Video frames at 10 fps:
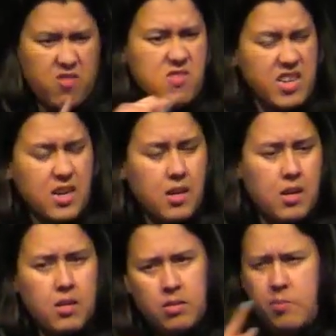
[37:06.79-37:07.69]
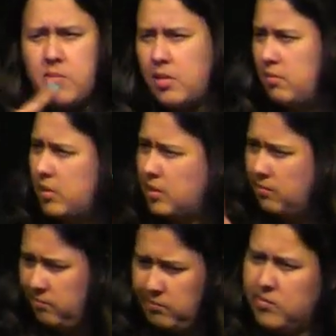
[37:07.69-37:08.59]
And then Thomas is like,
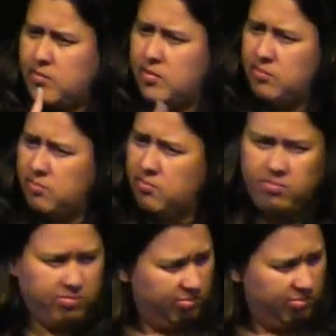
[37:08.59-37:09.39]
uh, uh, uh